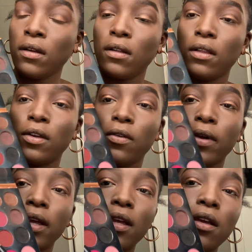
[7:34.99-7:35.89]
glitter
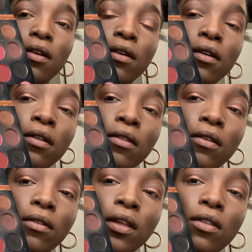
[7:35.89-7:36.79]
right here. So
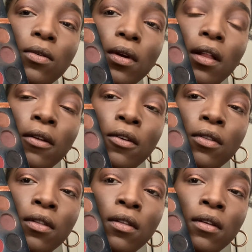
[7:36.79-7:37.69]
these two colors,